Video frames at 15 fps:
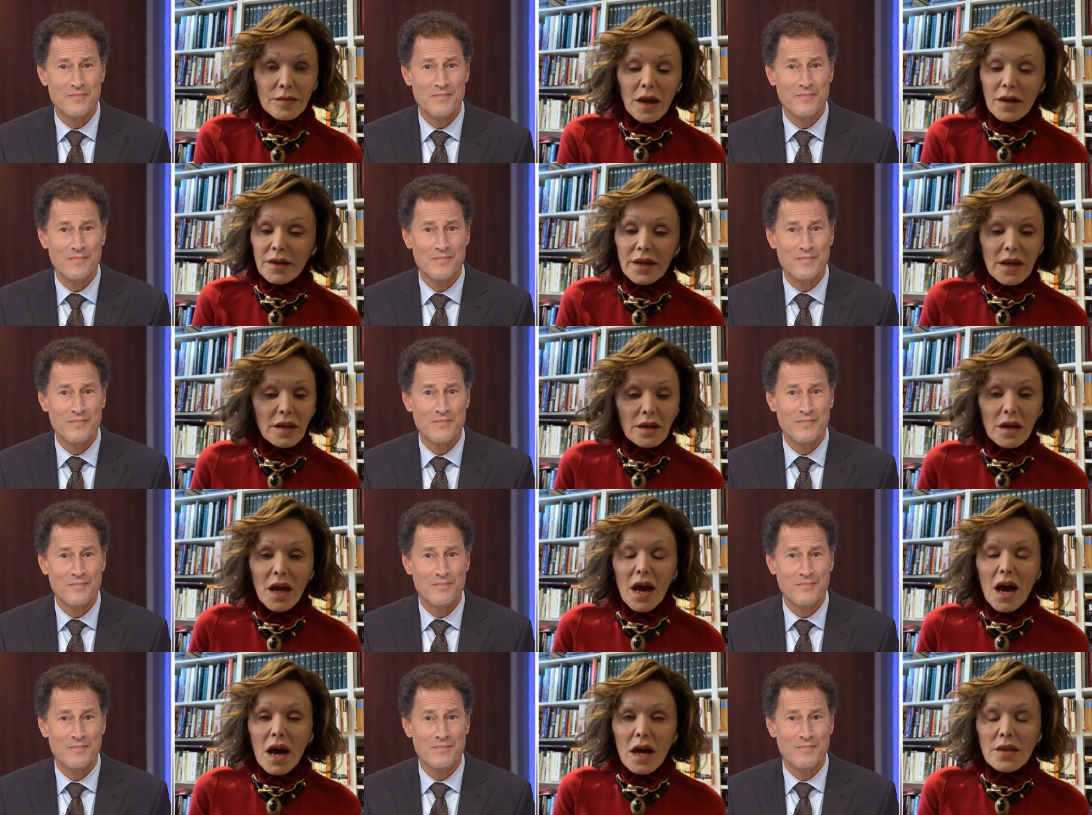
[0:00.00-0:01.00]
Speaker 1: Again,
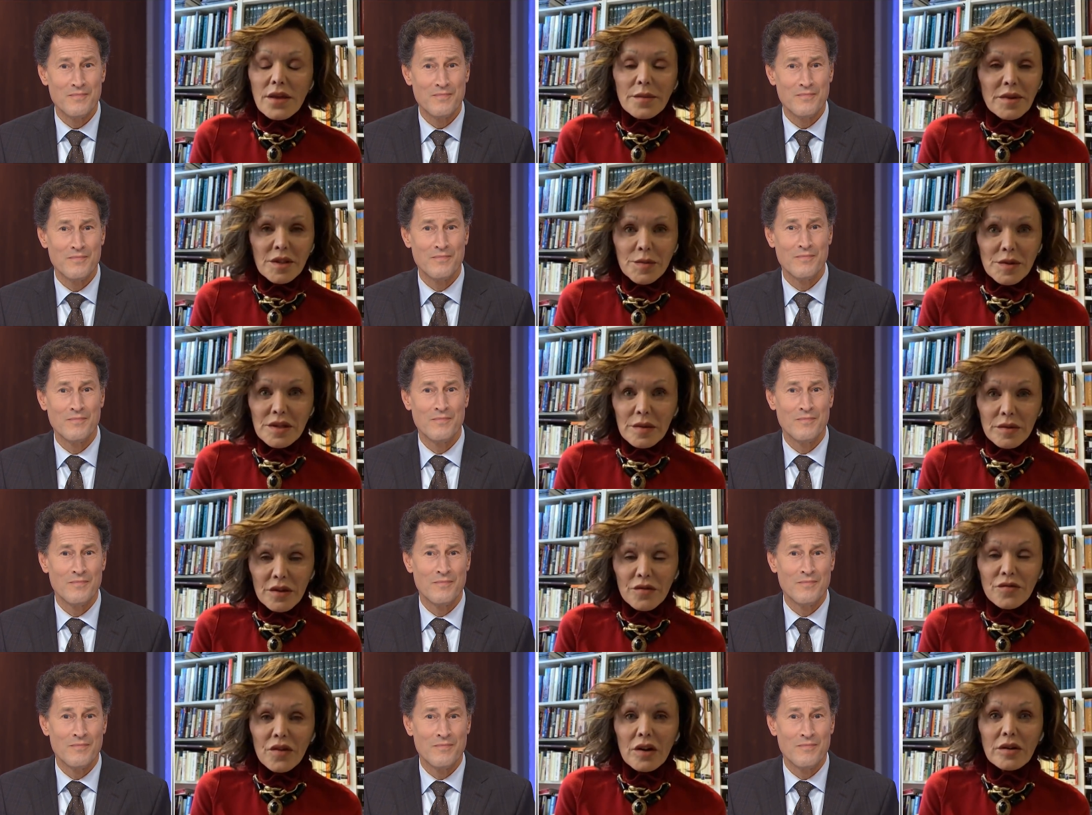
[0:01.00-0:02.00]
there must be
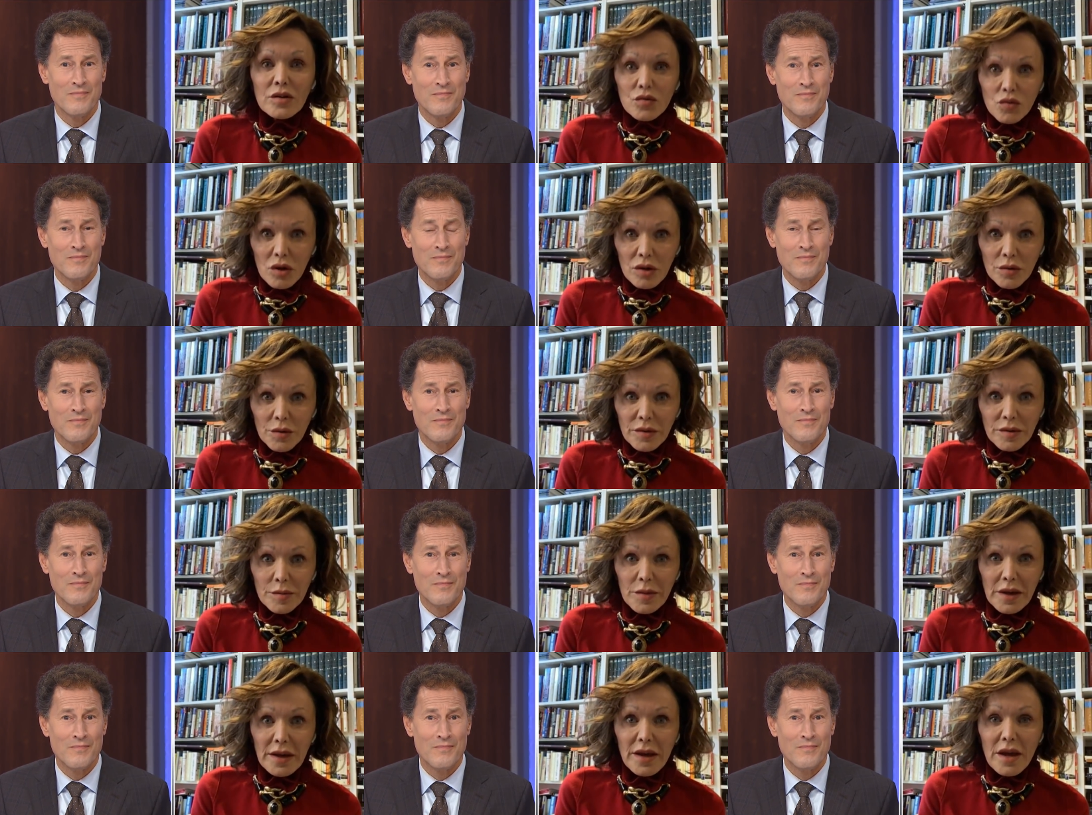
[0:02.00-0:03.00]
something very wrong with
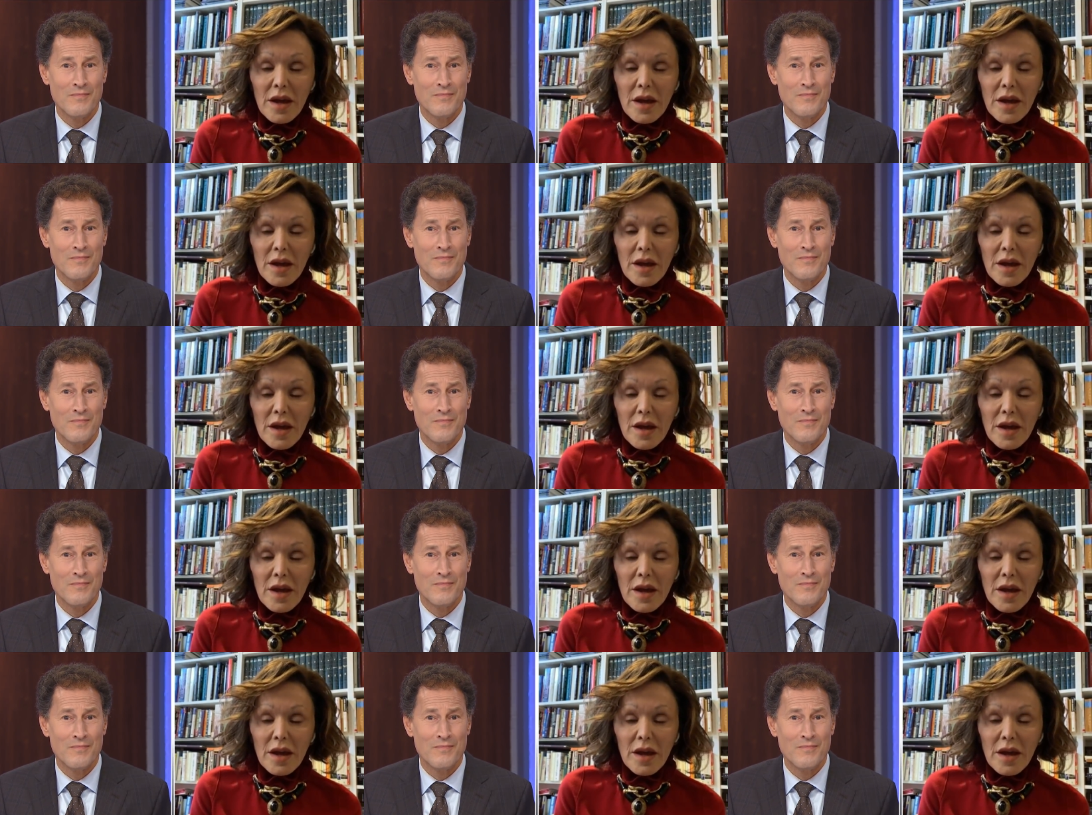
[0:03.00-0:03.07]
me,